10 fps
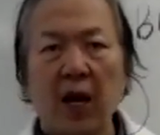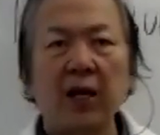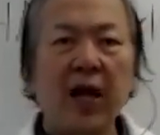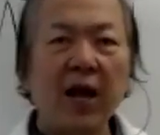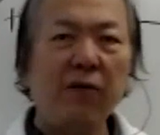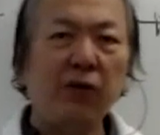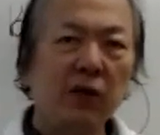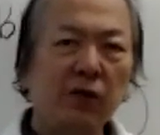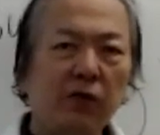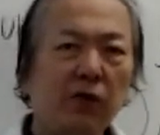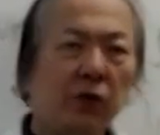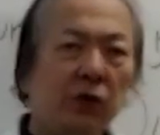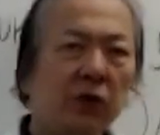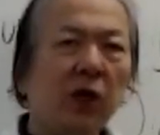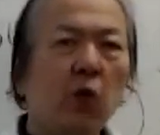And then for the
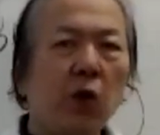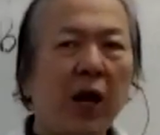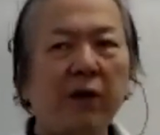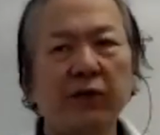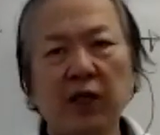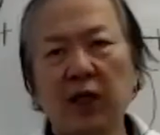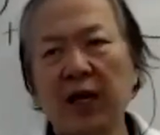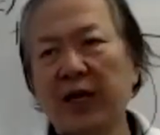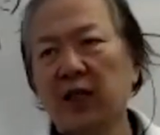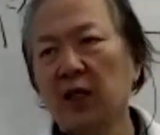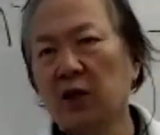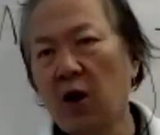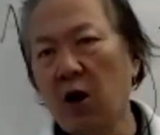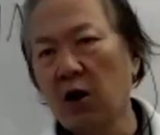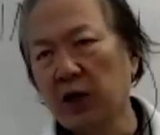food, we have the like the
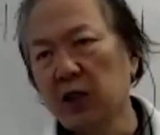Coke,